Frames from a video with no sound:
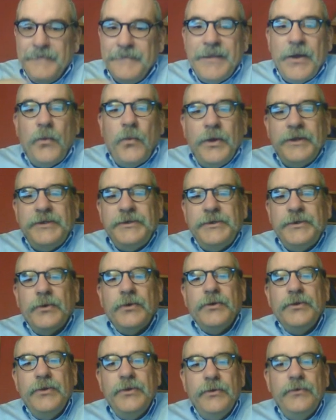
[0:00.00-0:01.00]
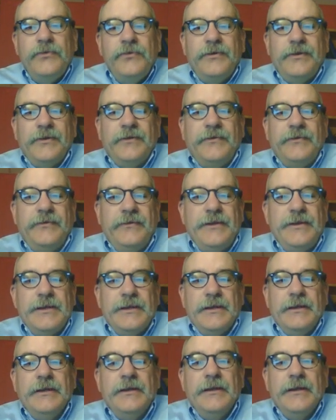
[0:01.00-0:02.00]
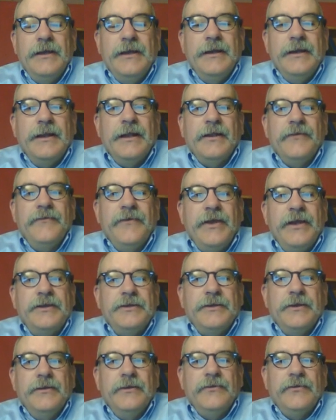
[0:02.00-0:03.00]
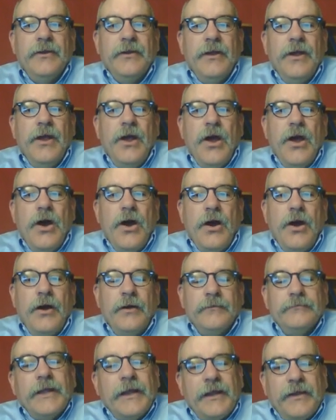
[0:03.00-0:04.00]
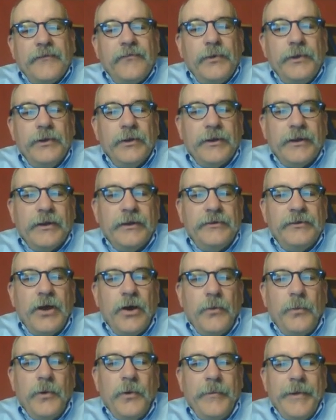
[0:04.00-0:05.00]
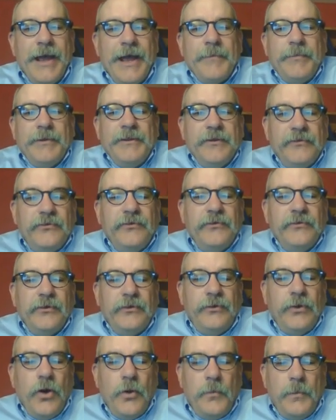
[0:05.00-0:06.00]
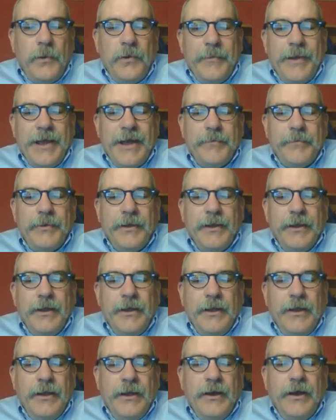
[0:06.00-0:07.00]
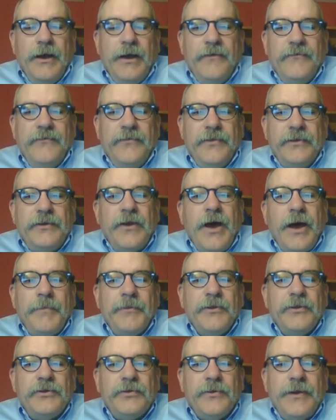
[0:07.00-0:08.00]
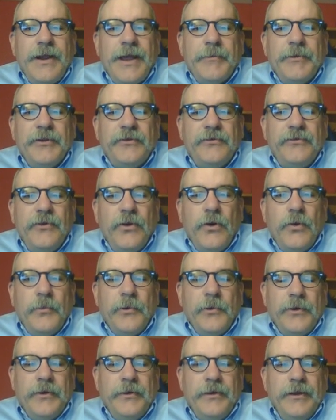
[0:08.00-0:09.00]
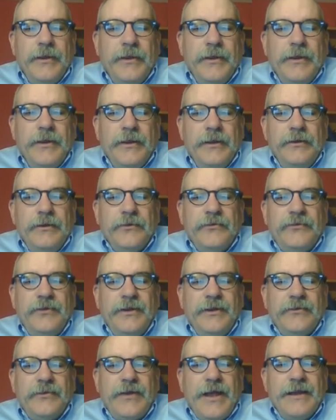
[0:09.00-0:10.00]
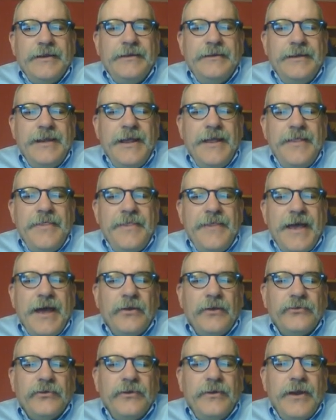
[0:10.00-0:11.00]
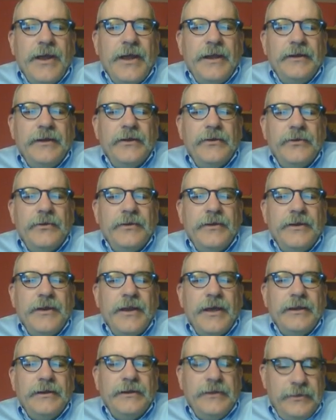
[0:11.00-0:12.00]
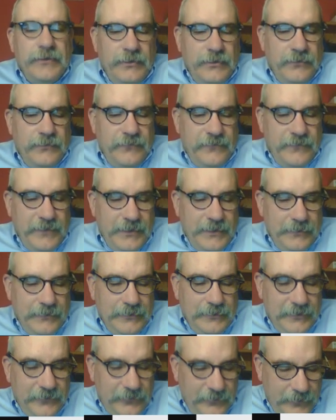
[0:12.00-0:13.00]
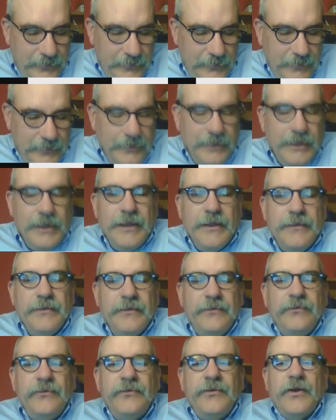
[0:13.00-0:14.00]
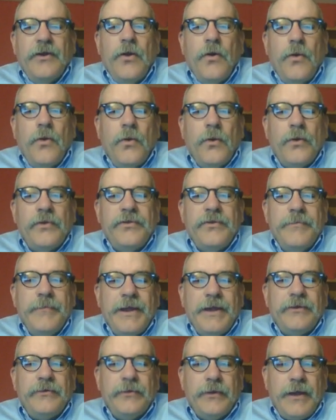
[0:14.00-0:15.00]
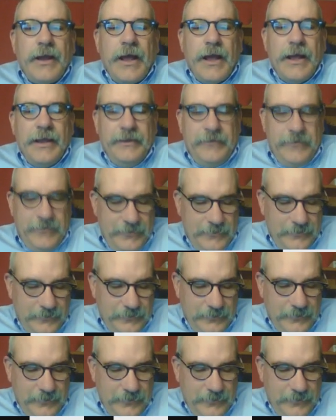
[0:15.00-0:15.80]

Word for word: Now, what you're used to seeing in elevations, like if we look at a topo map, and this is a topo map of the top of the tram at Snowbird, and you'll see it's got 10,992 feet listed. This is an orthometric height.